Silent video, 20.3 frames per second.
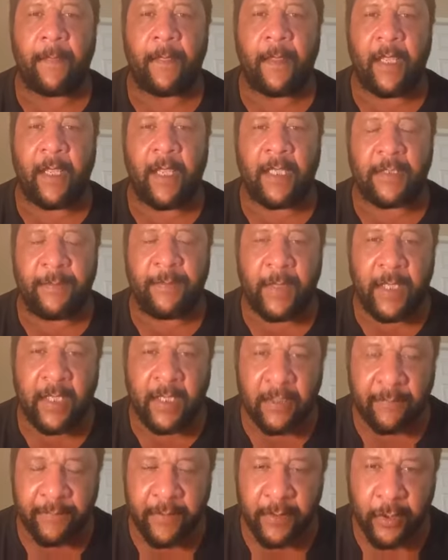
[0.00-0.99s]
it's speaking
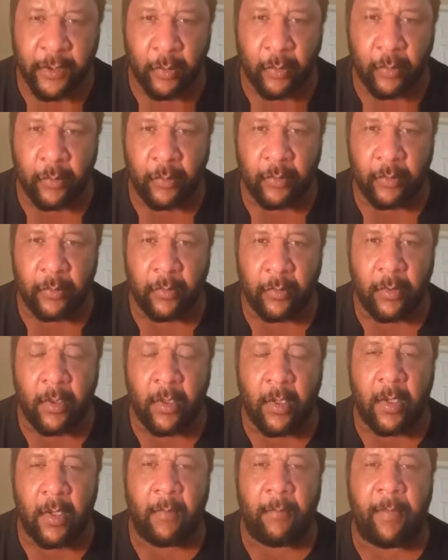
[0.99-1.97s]
of the soul.
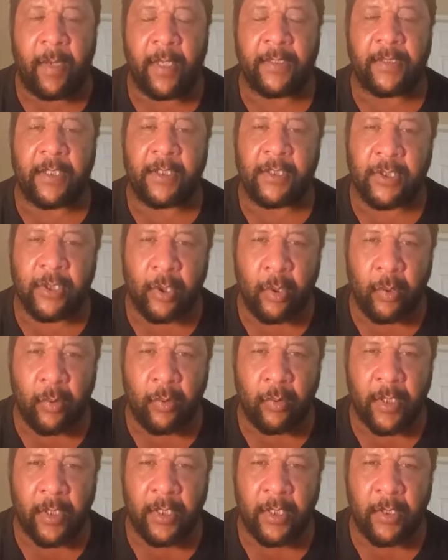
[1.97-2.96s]
But the soul
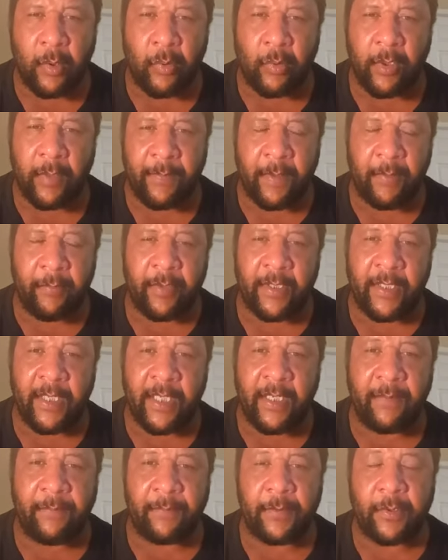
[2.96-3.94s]
can only be
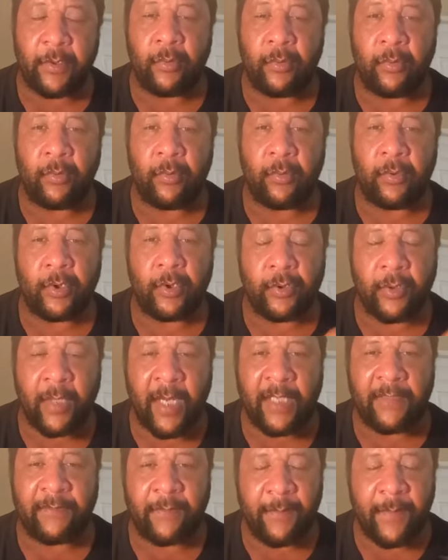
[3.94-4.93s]
redeemed through
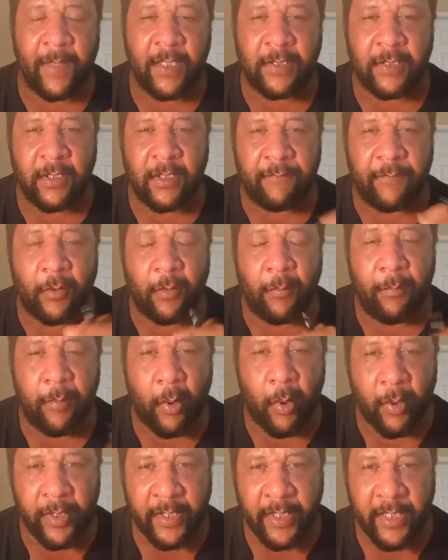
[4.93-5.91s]
transformation of your
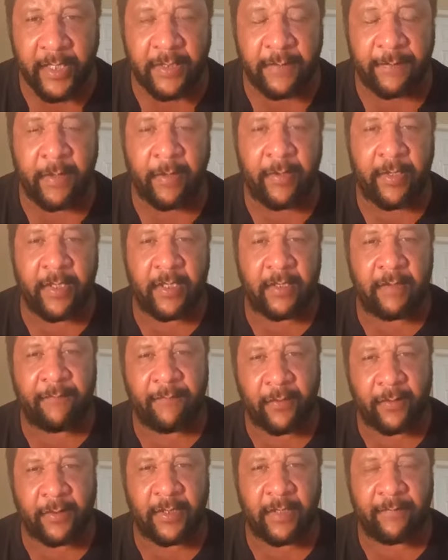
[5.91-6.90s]
born again spirit in the
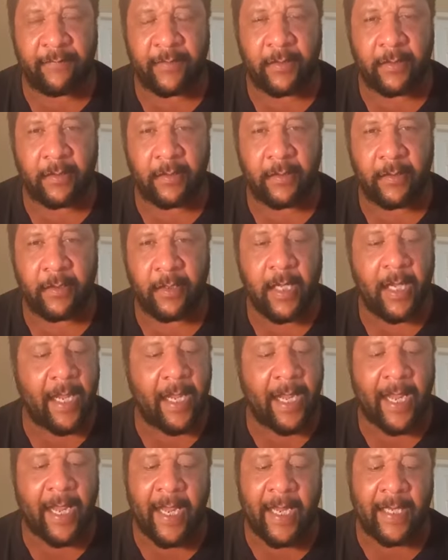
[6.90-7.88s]
first heaven.
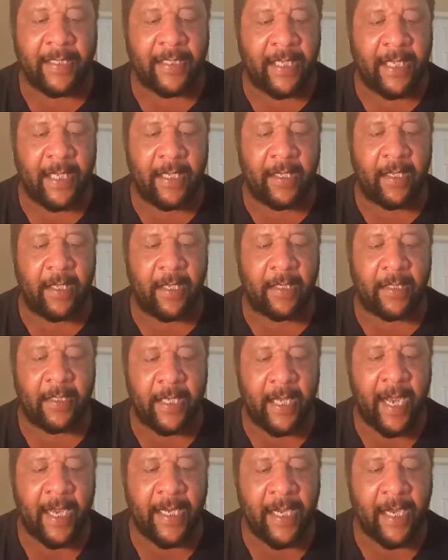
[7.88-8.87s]
It it
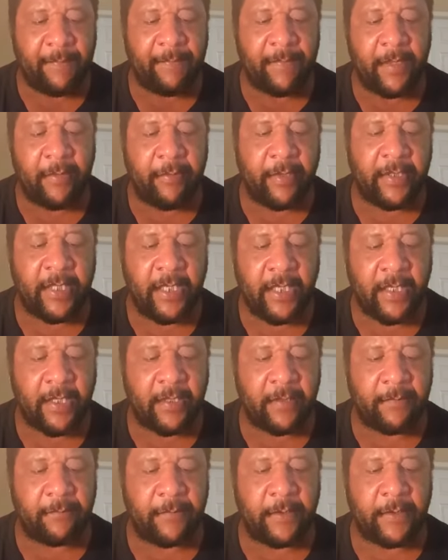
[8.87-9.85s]
cannot be
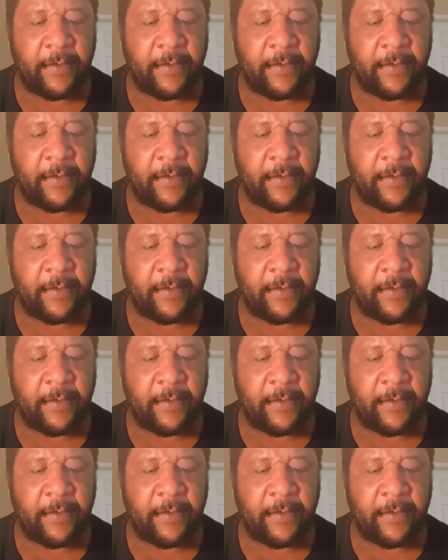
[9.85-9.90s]
redeemed